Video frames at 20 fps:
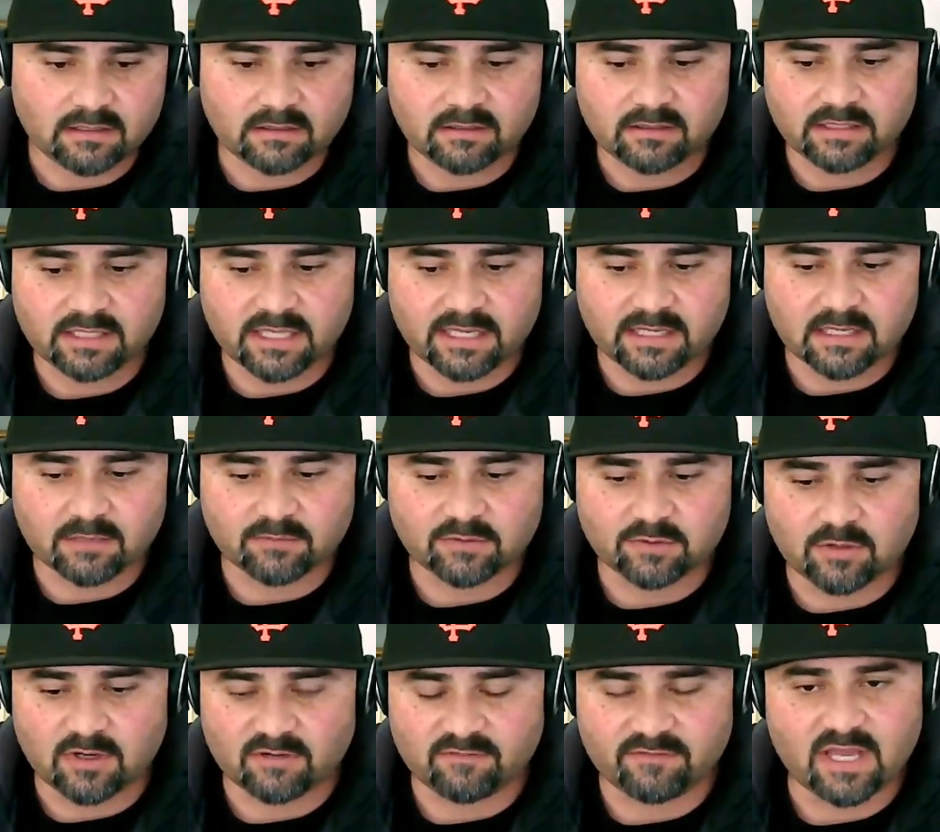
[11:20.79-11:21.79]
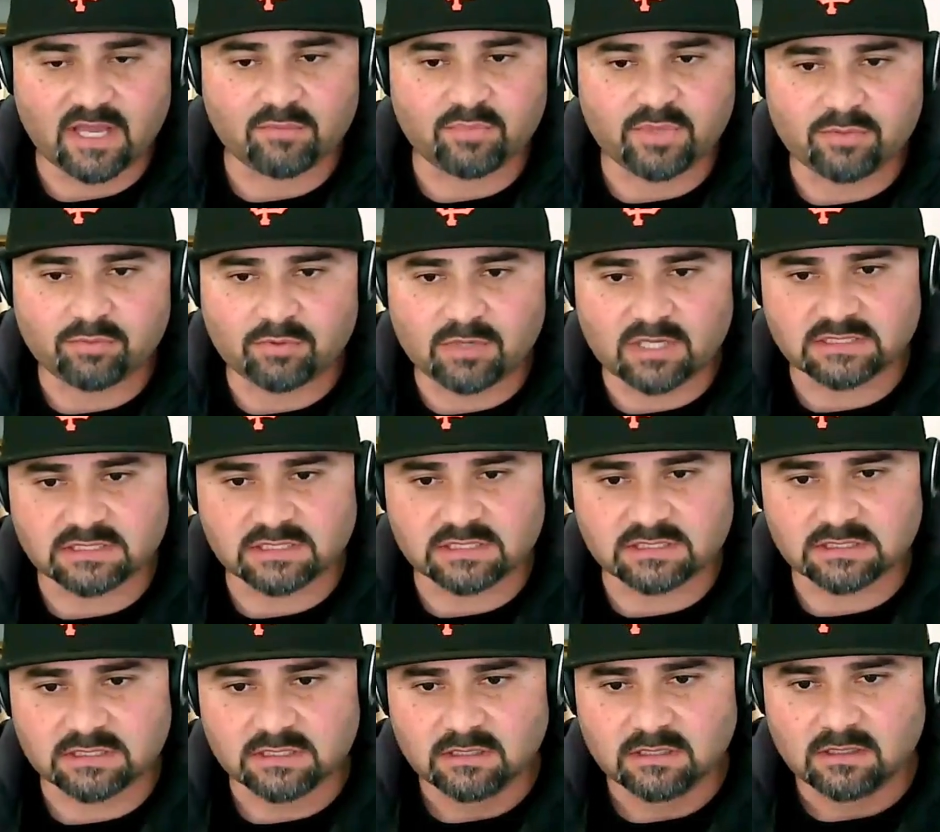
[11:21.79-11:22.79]
they come through our VIP
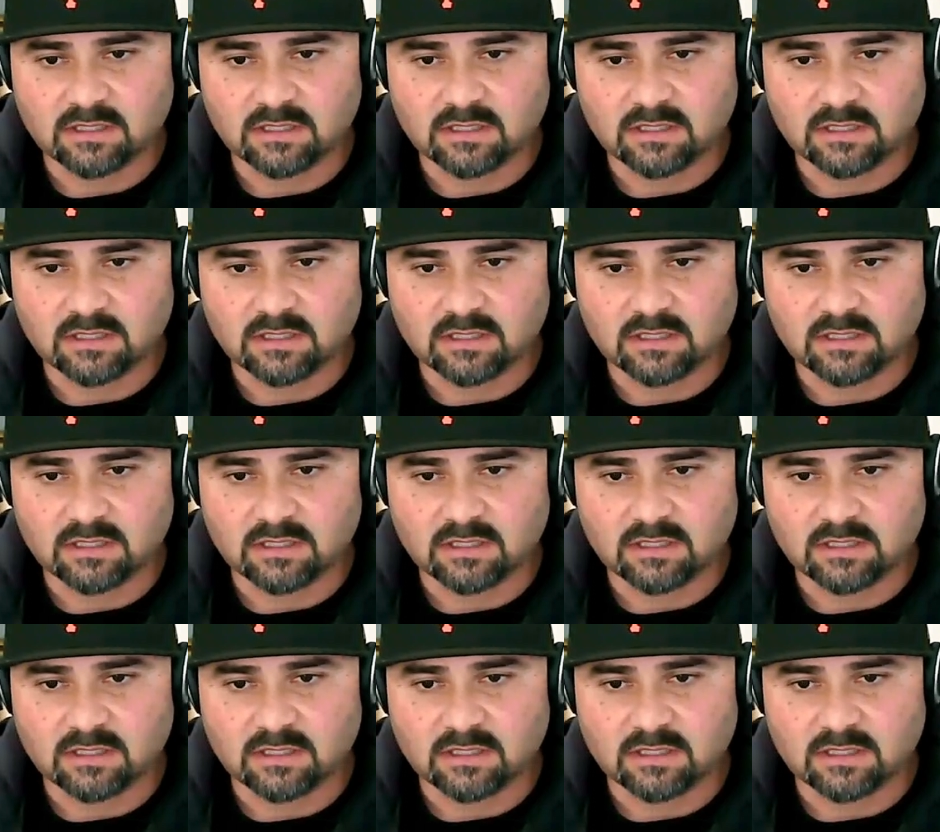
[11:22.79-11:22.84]
process,